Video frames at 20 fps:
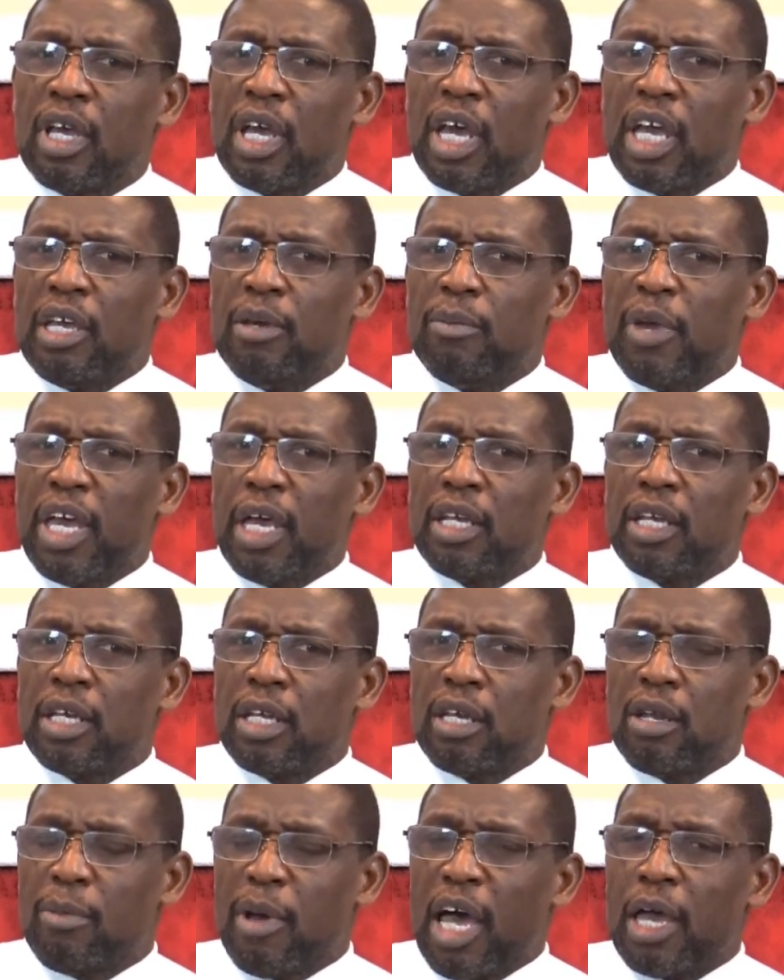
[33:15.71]
Amen. And
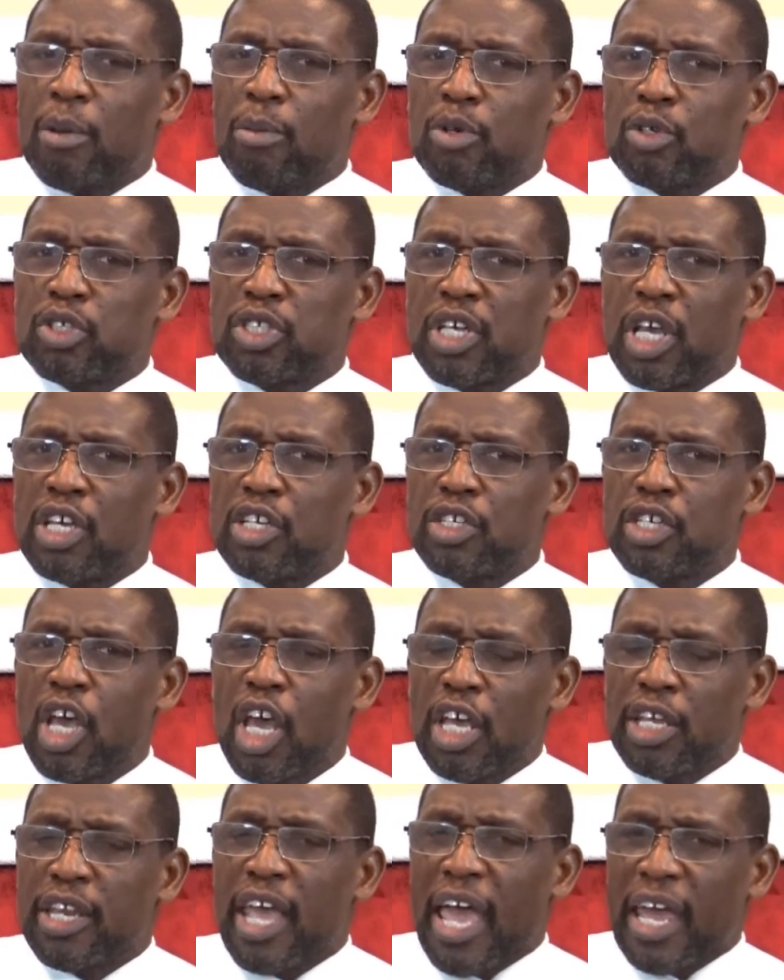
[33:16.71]
then the Bible
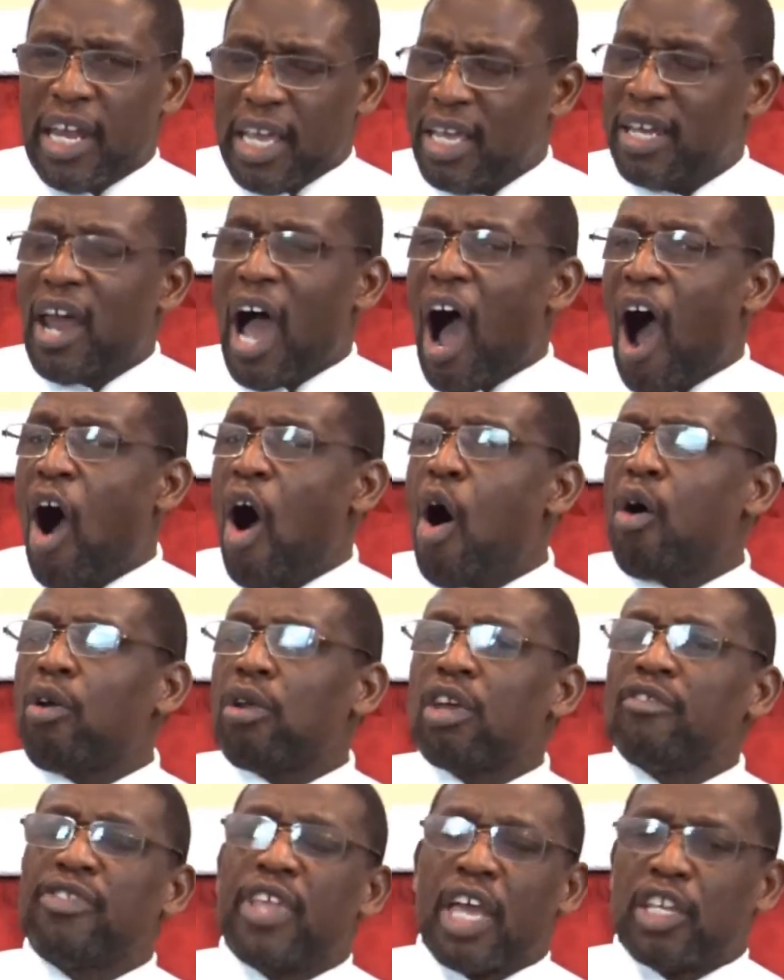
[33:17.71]
says that in
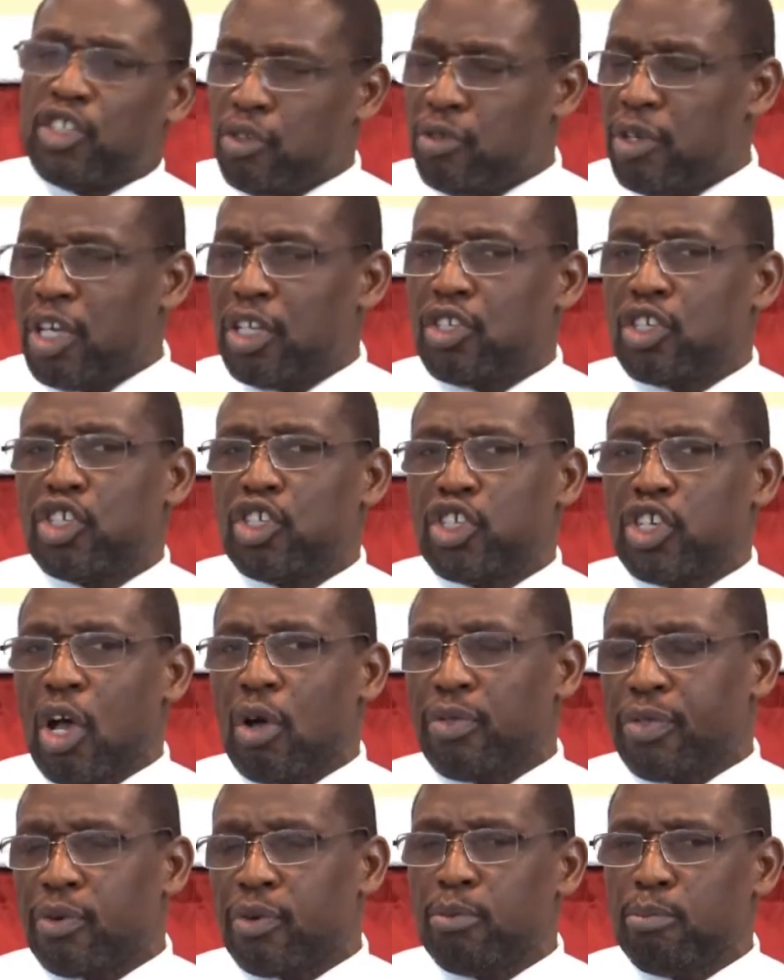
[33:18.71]
all of that, you need to
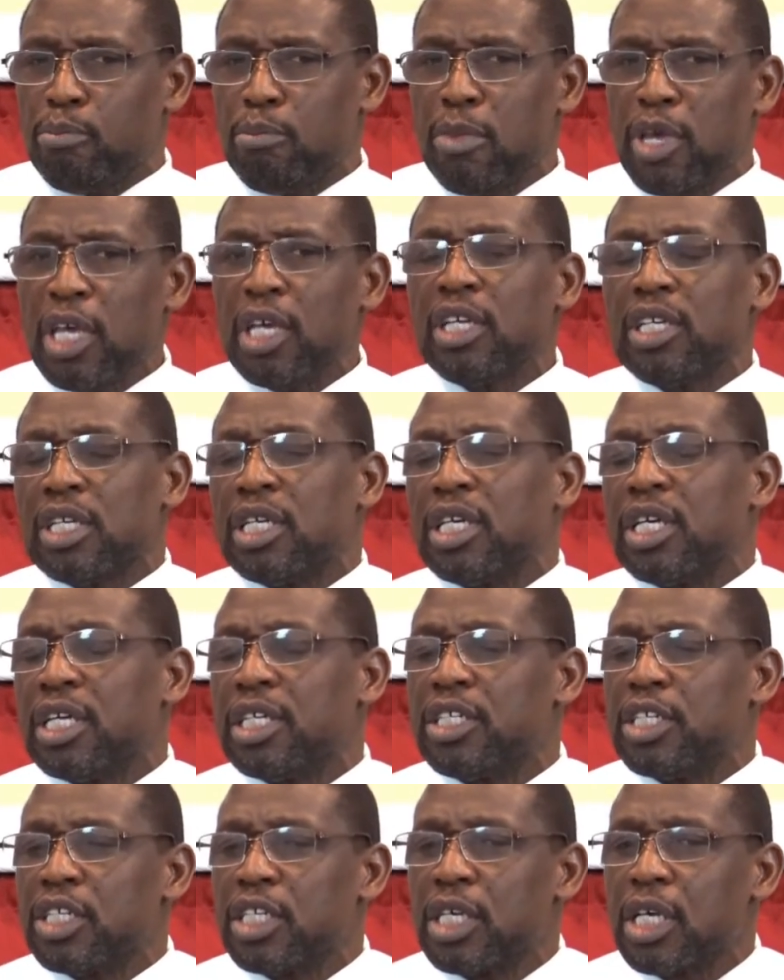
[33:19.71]
show through
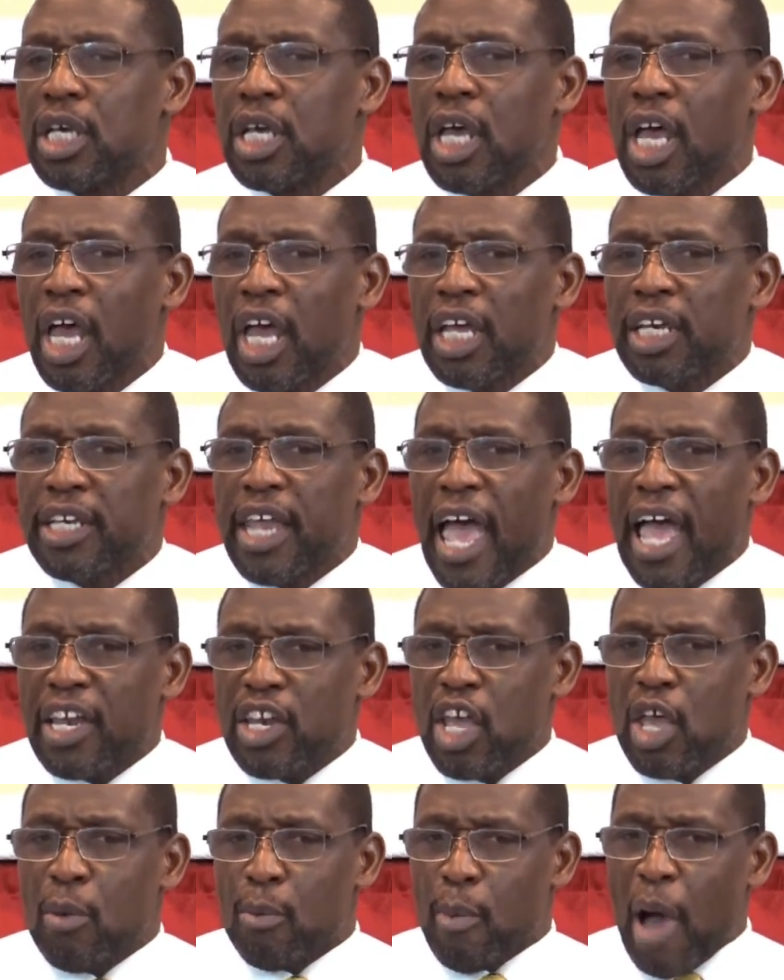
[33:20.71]
meekness
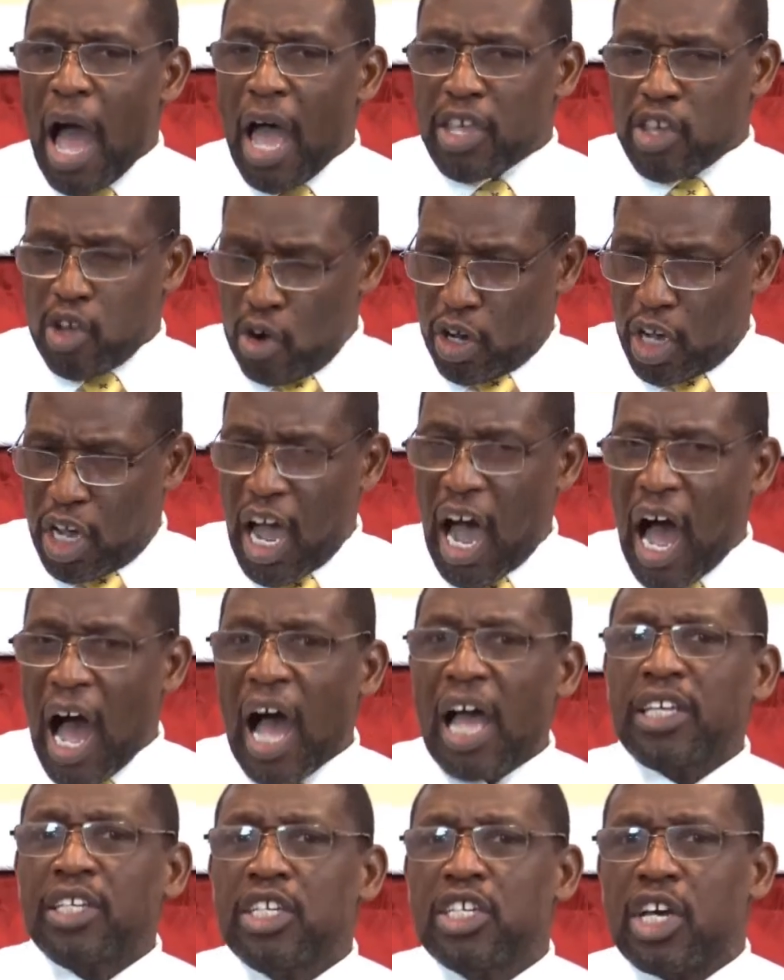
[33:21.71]
that by your
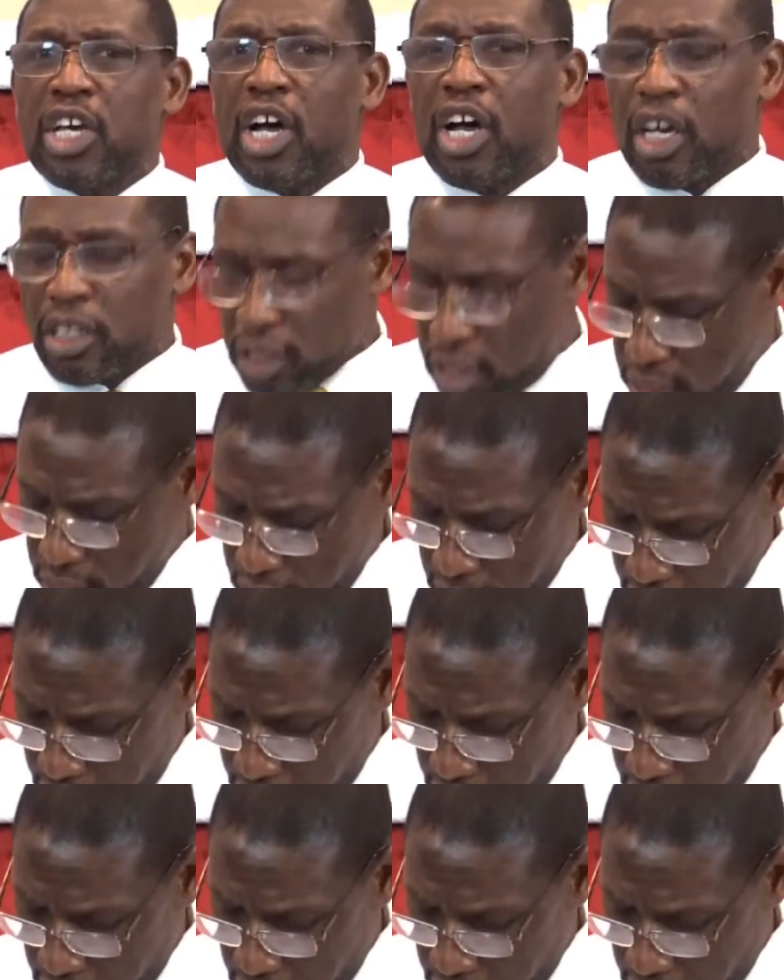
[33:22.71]
conduct,